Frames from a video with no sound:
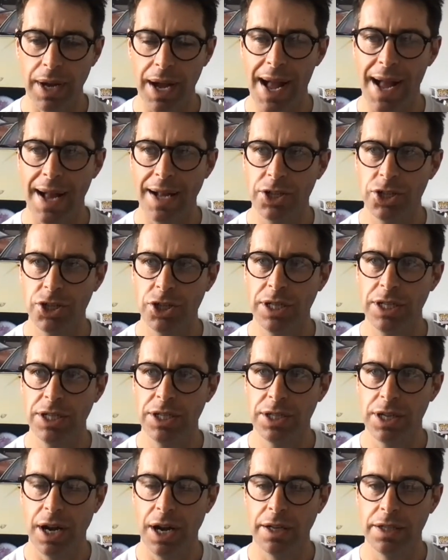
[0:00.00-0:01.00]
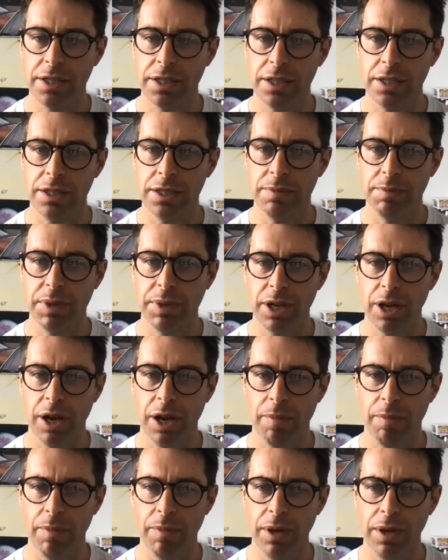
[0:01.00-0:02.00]
actually started to
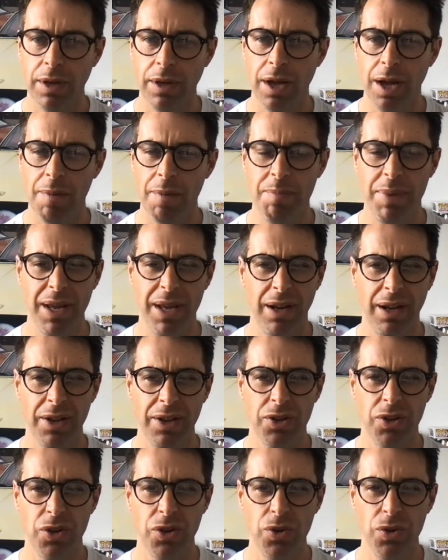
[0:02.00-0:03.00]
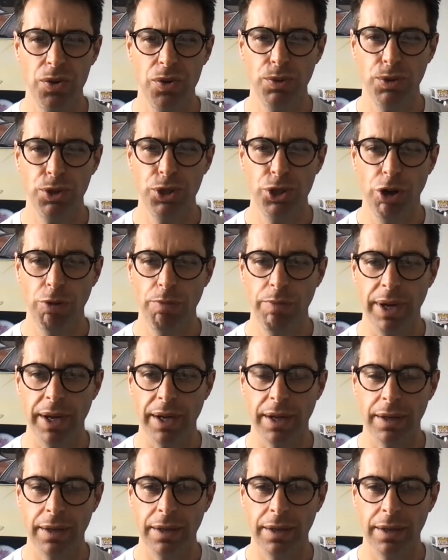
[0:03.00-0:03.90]
become a bit like Google Shopping?